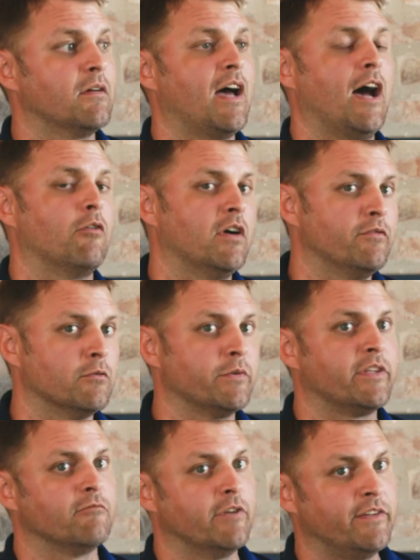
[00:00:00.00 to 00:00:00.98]
However,
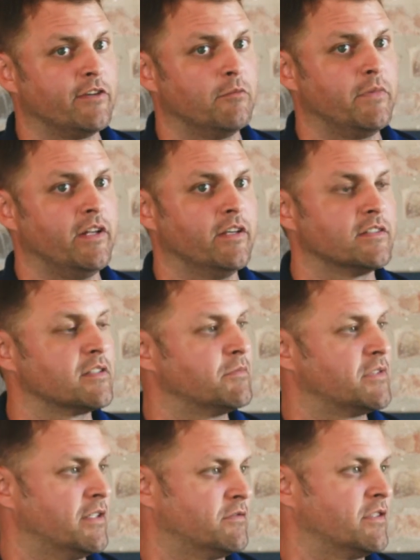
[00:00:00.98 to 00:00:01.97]
within retail media,
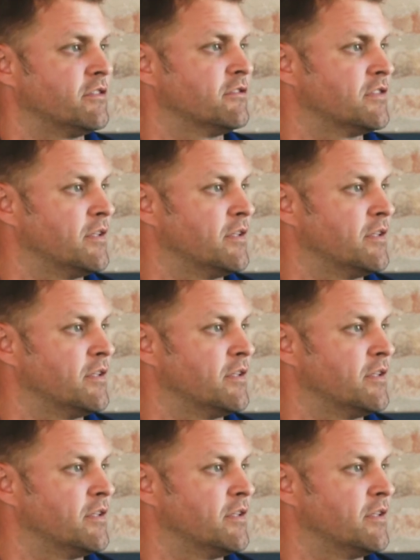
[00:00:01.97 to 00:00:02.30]
sometimes that there's